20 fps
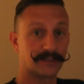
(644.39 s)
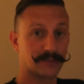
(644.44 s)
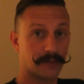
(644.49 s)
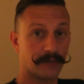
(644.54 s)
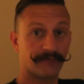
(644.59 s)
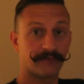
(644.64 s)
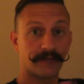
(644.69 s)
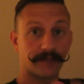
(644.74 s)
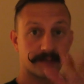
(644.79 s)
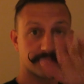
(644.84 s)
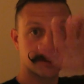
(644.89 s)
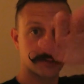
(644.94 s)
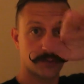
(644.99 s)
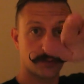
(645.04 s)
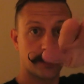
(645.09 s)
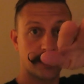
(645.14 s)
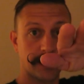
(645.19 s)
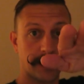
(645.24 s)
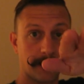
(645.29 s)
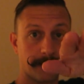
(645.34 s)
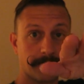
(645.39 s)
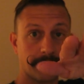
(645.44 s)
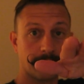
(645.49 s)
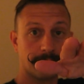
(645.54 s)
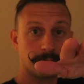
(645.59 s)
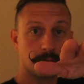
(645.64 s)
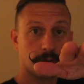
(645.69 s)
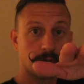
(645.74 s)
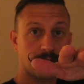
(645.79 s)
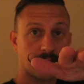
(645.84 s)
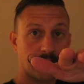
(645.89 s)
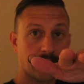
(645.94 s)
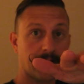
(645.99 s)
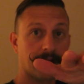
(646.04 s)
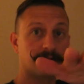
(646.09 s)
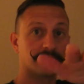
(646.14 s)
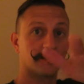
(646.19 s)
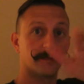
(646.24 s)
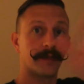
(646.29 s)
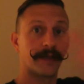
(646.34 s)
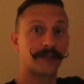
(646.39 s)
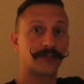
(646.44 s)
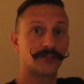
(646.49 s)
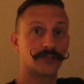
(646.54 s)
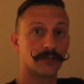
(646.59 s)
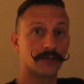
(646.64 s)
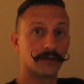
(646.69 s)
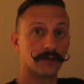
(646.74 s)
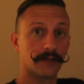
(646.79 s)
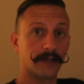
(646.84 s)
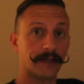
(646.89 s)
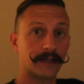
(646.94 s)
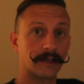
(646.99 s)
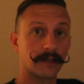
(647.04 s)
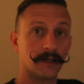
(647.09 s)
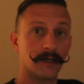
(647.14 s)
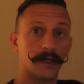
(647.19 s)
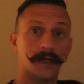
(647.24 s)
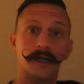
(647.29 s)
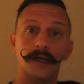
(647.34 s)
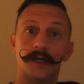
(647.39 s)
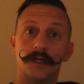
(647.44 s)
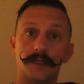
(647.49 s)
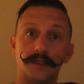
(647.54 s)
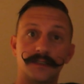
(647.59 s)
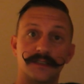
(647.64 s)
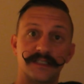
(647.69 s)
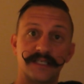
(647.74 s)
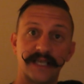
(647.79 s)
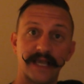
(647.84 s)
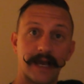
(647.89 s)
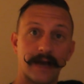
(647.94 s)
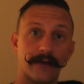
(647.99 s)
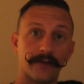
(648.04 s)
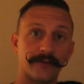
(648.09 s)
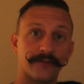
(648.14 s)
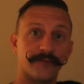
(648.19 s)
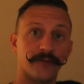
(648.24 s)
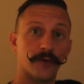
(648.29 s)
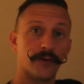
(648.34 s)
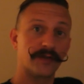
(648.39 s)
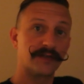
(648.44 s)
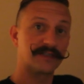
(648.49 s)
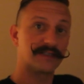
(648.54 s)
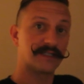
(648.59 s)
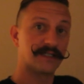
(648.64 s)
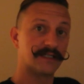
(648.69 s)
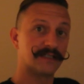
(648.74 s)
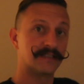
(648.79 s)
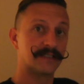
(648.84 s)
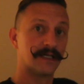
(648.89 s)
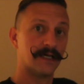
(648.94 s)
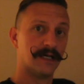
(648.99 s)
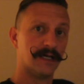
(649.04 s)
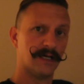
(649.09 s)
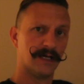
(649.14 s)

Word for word: So I've got the screen up and I'm looking at it to make sure, like, see how the focus is.